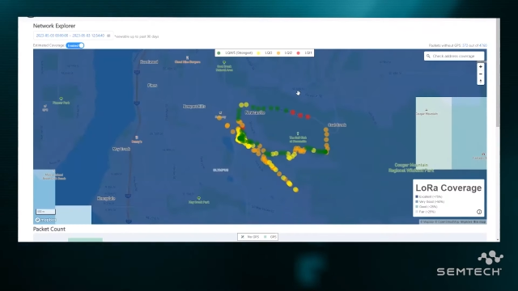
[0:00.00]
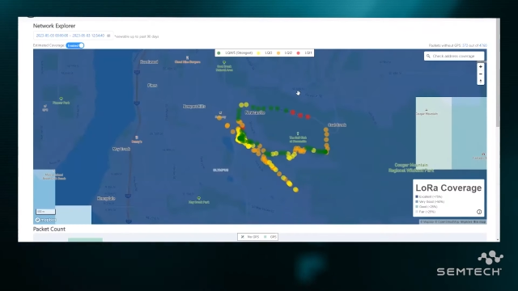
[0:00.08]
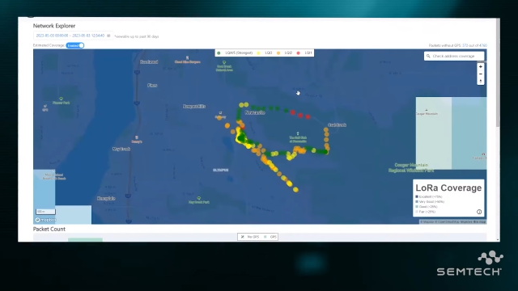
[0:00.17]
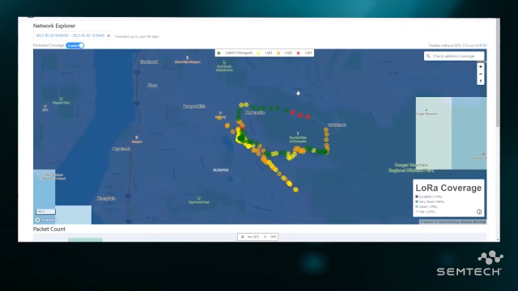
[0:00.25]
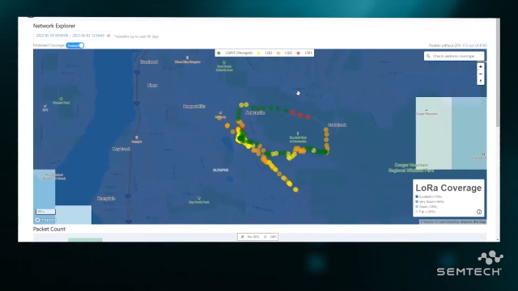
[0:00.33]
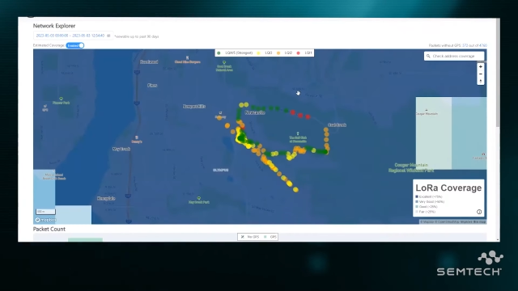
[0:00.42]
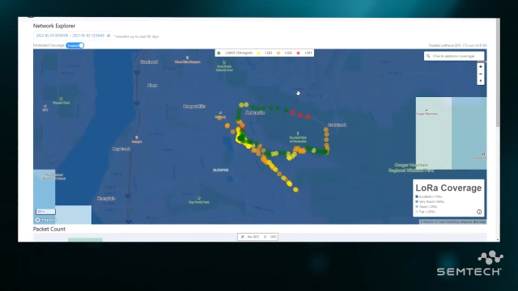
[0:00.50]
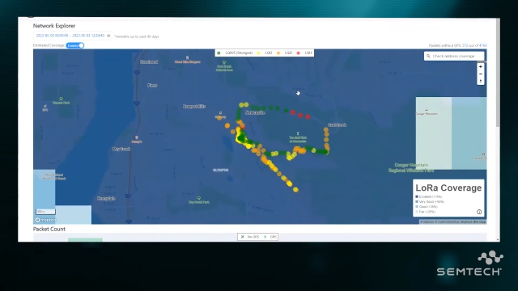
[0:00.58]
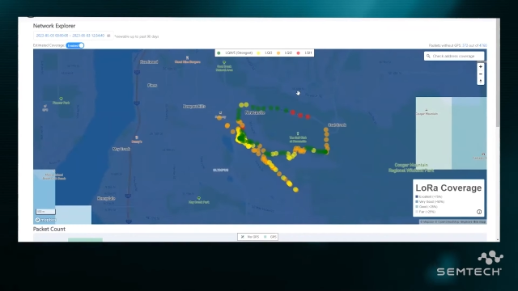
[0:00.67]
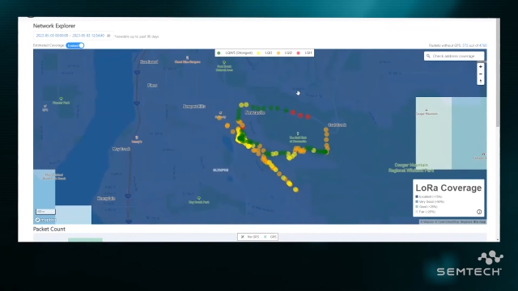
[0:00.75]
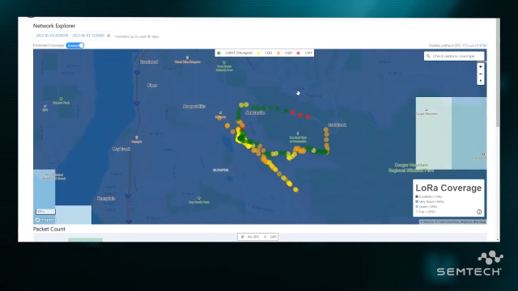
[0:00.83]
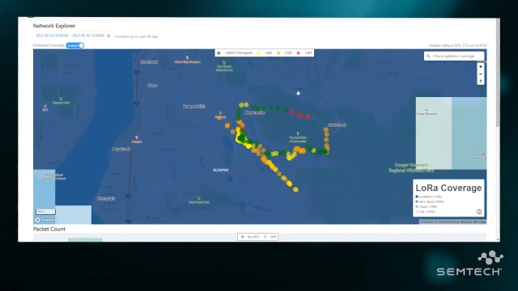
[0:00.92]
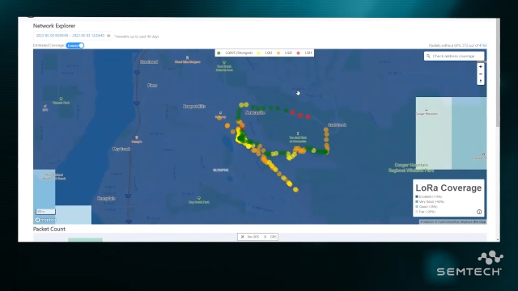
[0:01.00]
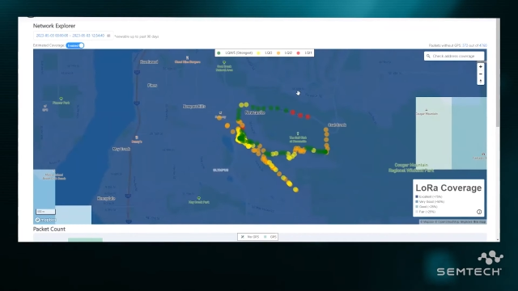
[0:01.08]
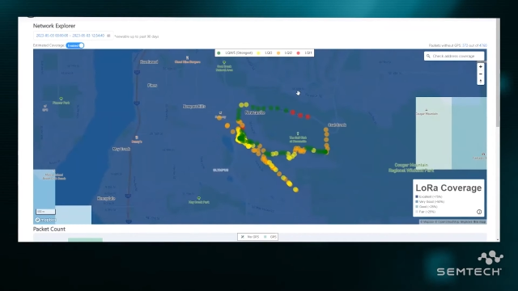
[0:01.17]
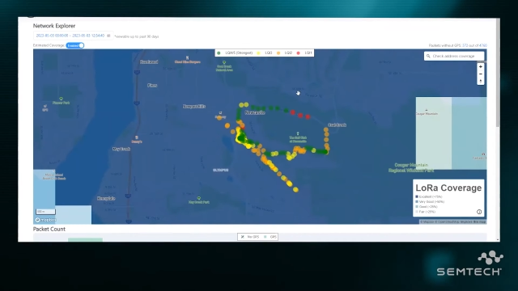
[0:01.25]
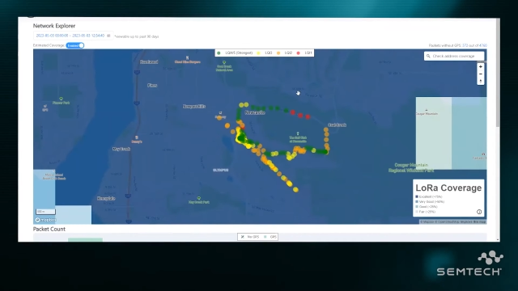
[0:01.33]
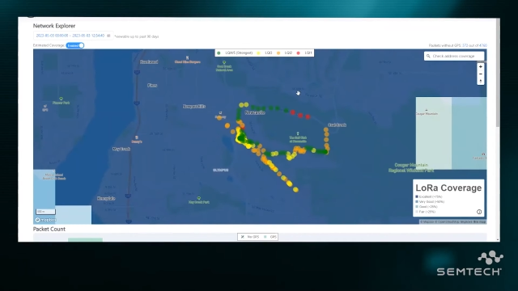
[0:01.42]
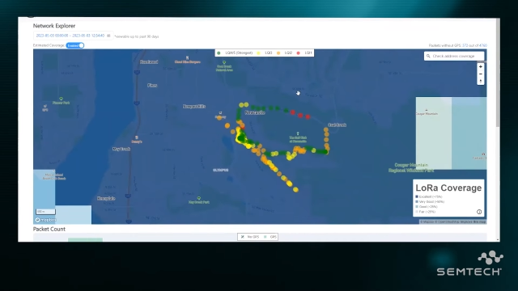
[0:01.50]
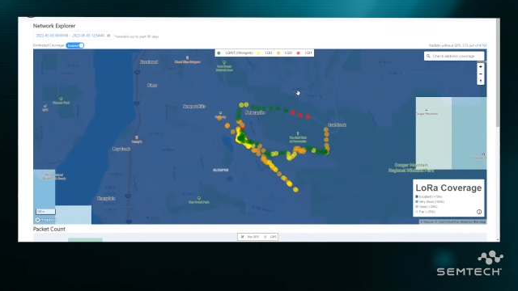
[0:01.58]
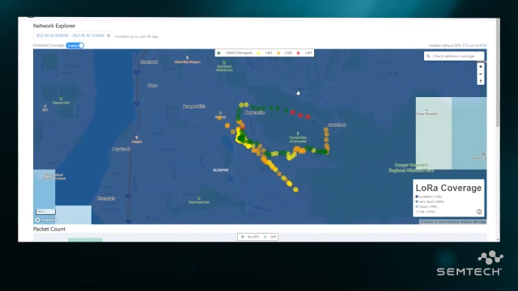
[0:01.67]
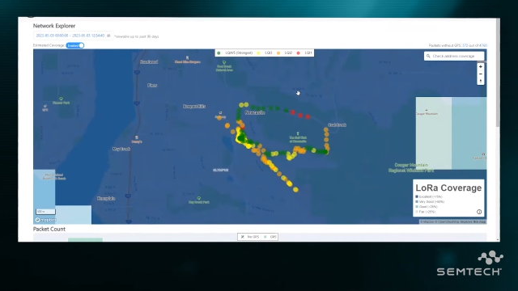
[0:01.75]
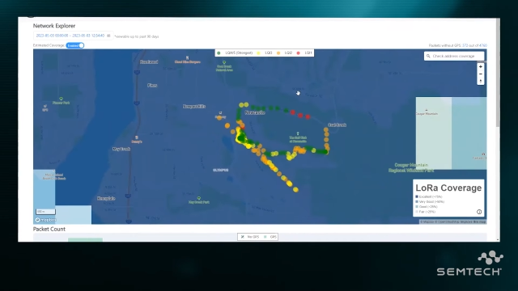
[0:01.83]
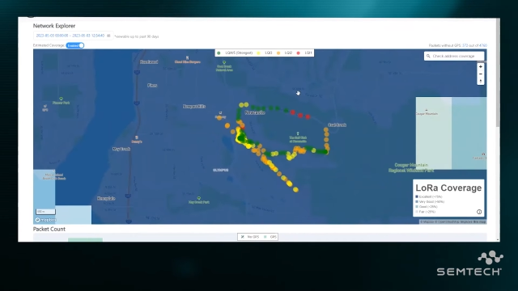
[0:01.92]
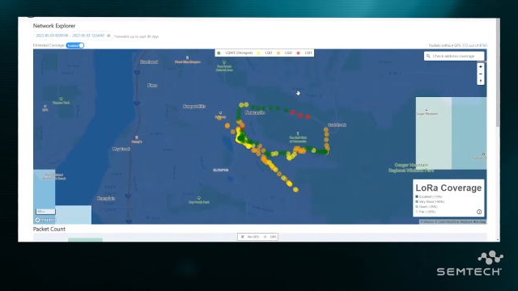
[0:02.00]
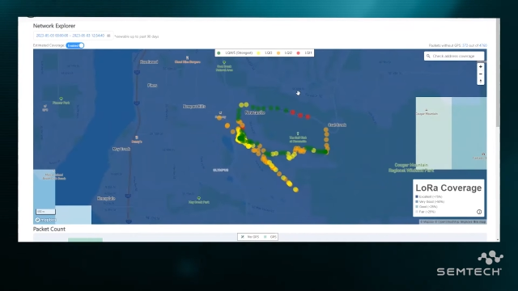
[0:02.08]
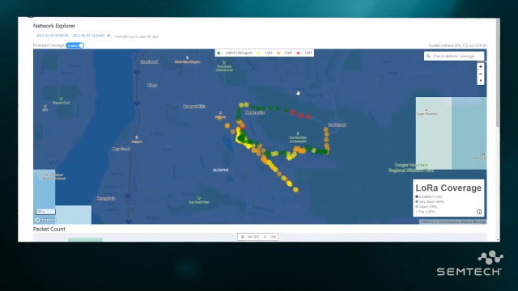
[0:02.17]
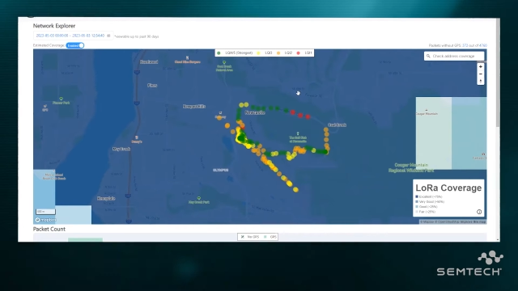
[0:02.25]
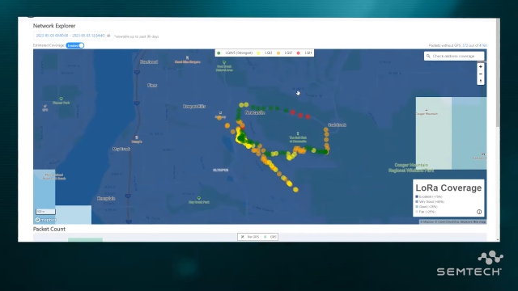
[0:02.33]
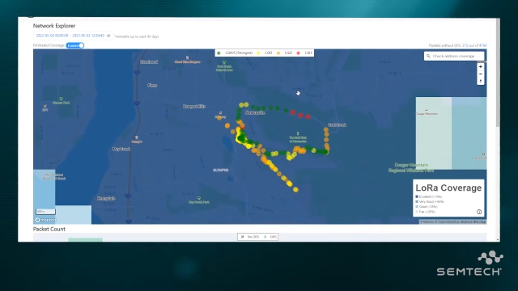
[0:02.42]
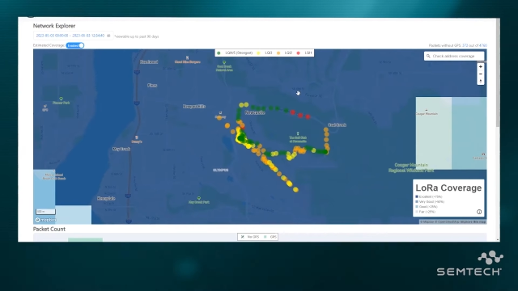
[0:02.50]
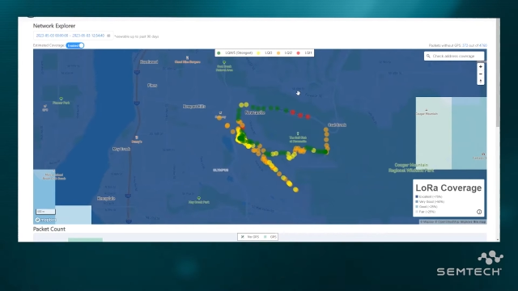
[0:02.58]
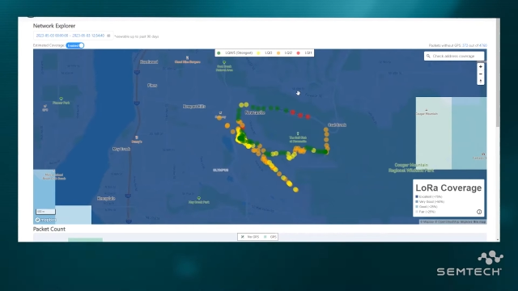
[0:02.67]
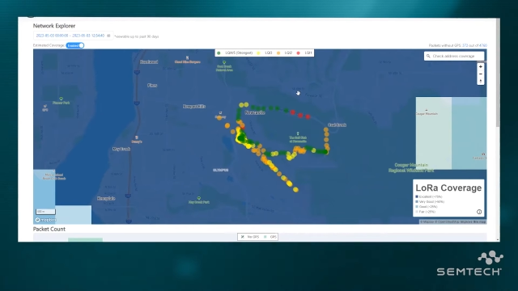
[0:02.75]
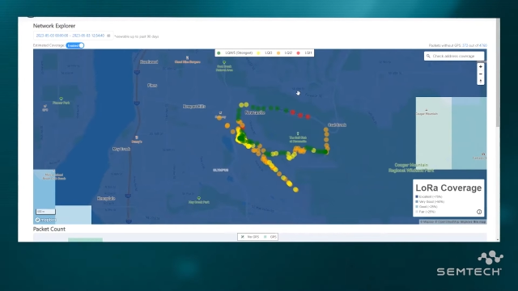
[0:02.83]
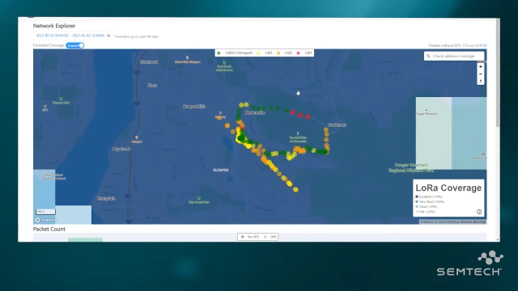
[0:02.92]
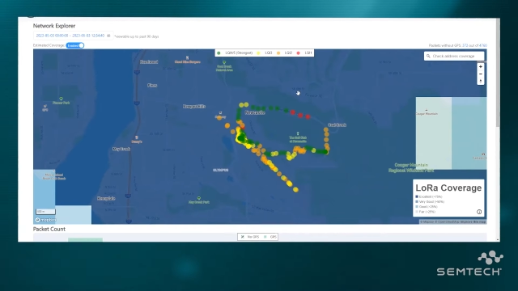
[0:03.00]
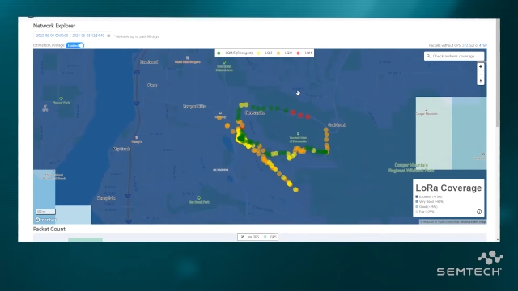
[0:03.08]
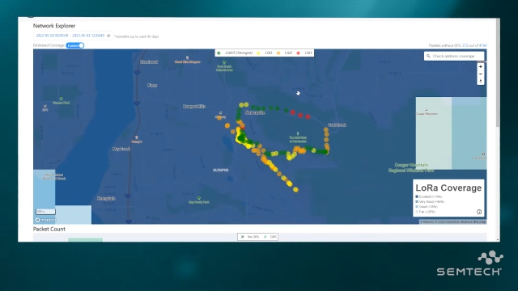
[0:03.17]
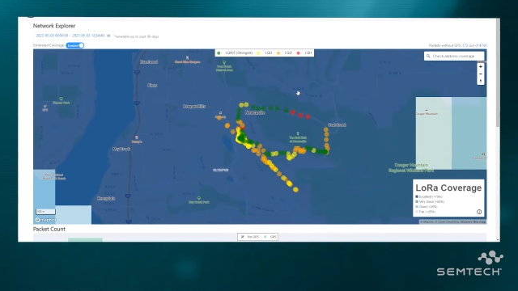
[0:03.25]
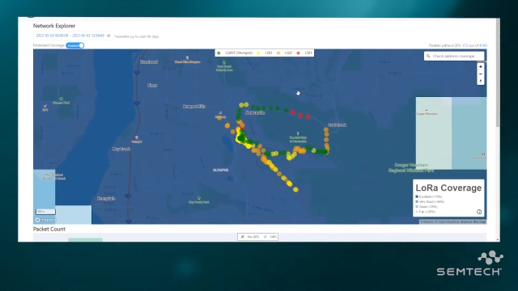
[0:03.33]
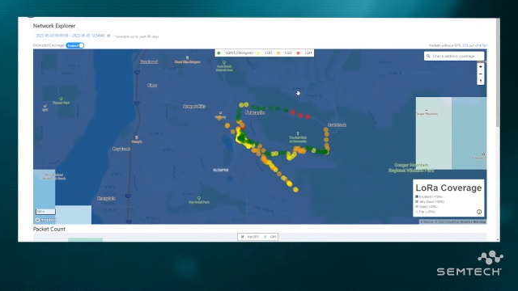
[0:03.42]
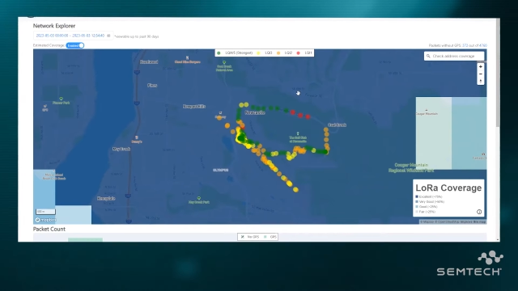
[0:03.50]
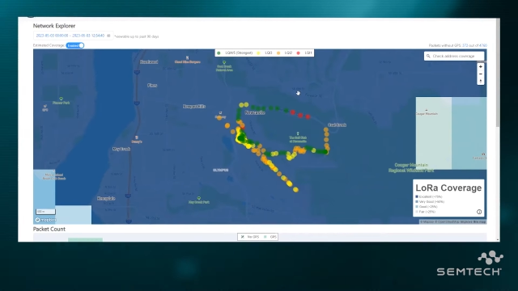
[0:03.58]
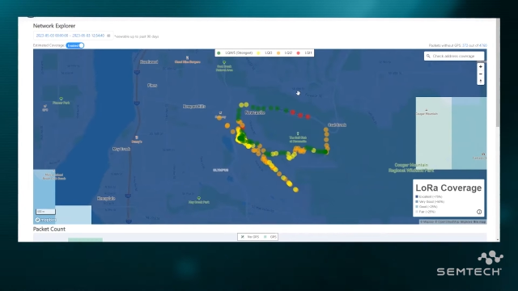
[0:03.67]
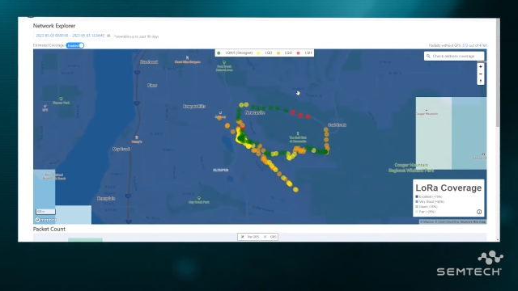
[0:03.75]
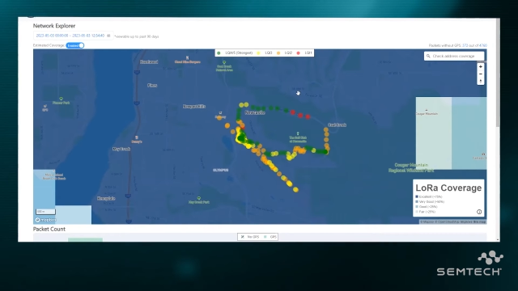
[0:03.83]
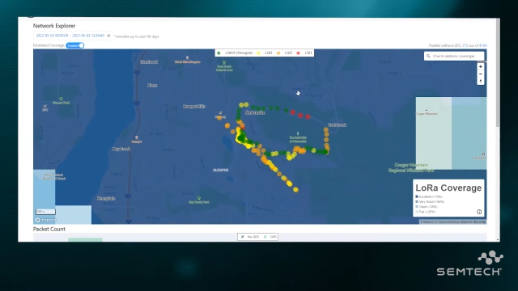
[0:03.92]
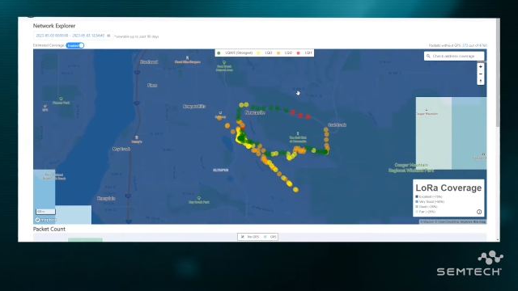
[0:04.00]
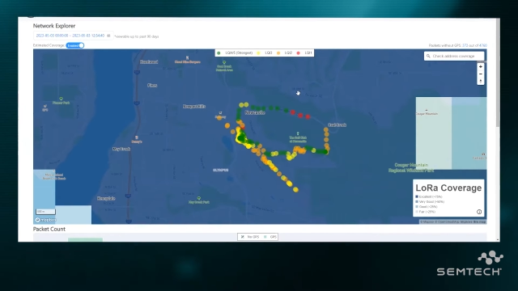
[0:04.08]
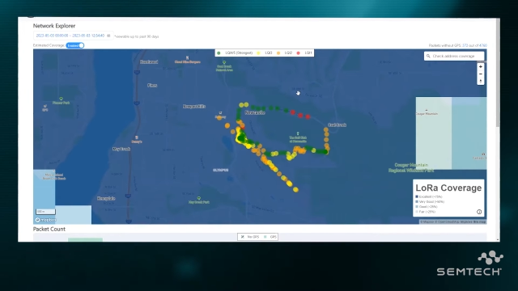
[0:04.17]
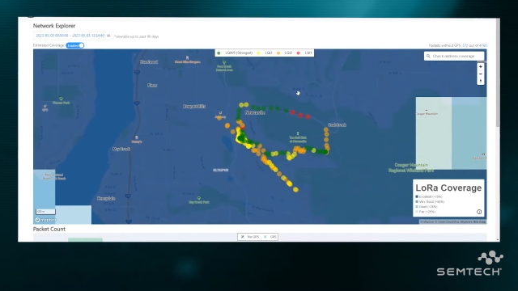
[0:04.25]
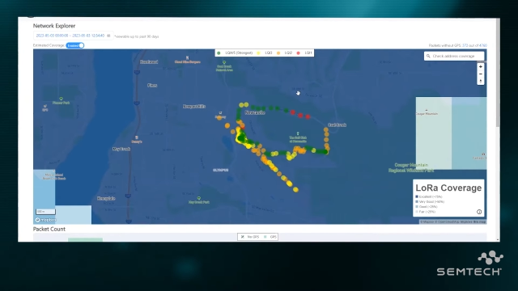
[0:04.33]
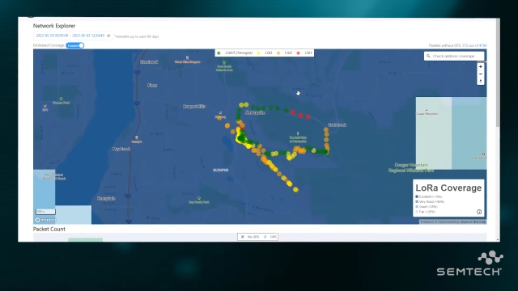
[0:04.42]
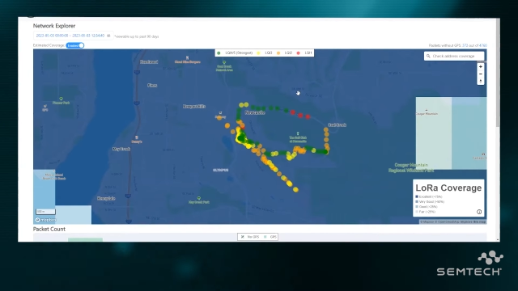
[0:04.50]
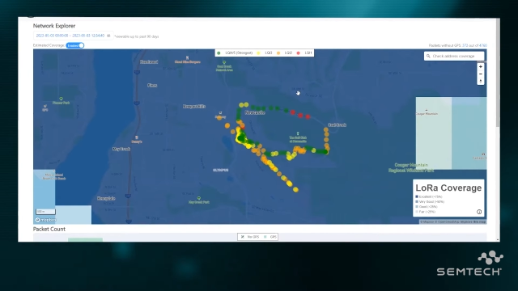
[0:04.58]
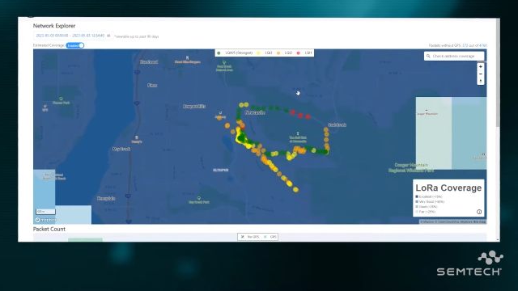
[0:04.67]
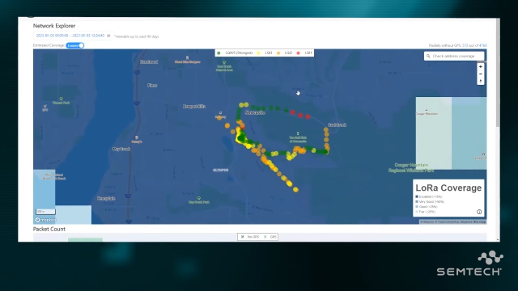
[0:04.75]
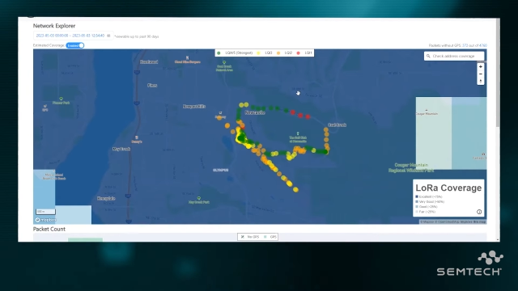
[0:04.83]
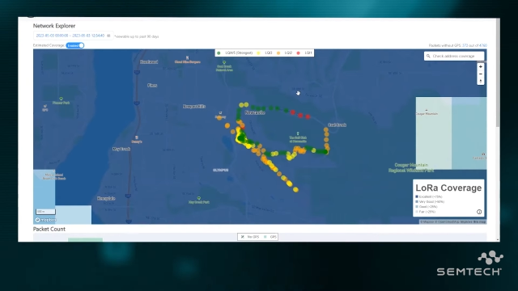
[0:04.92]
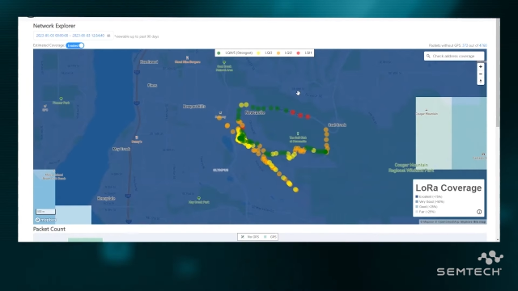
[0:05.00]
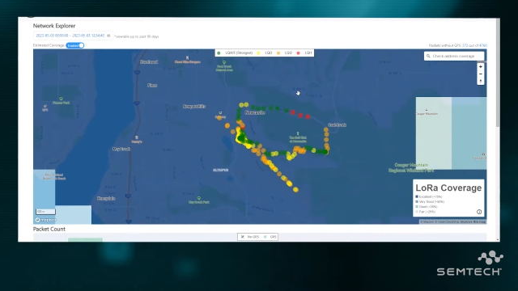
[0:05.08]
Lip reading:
No face is visible, so there are no lips to read.